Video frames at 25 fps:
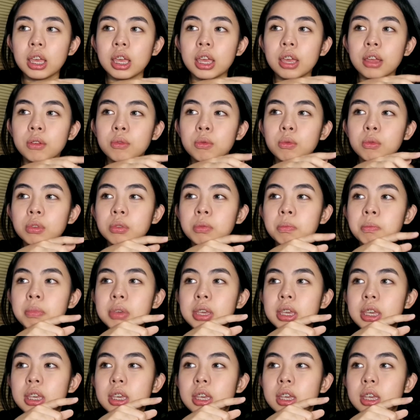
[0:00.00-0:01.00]
it would
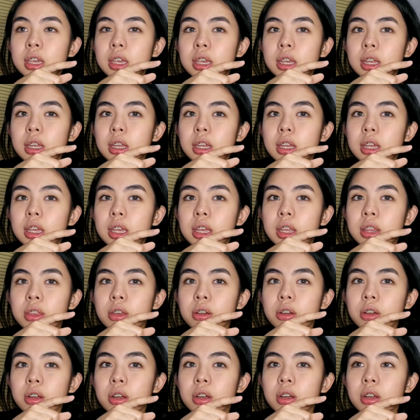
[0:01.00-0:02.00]
be
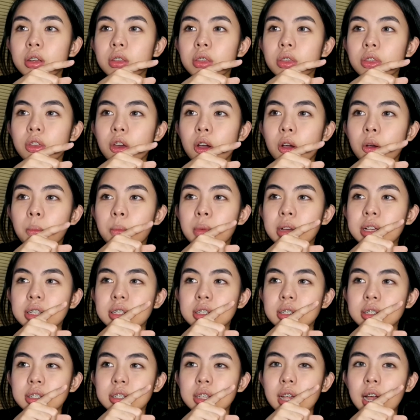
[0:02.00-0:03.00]
either Thomas
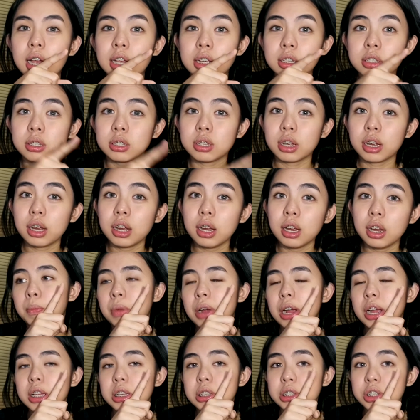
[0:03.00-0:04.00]
Sangster
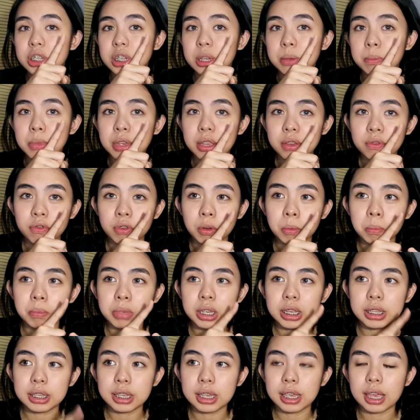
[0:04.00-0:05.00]
or Jimin from
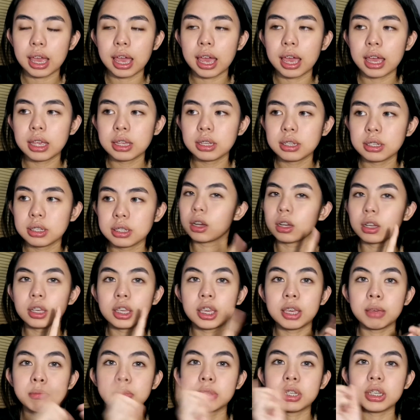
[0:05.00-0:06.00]
BTS,
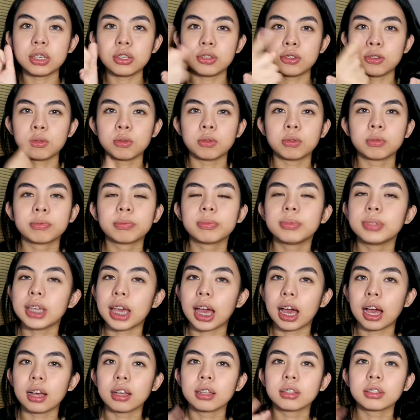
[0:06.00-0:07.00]
Kim Jisoo.
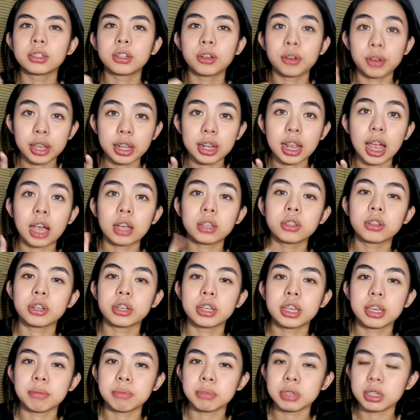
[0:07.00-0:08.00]
Yeah, Korean
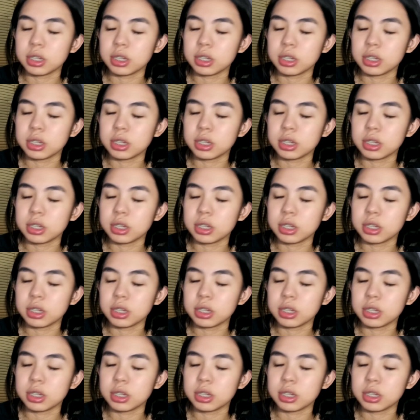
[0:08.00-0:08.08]
actor Kim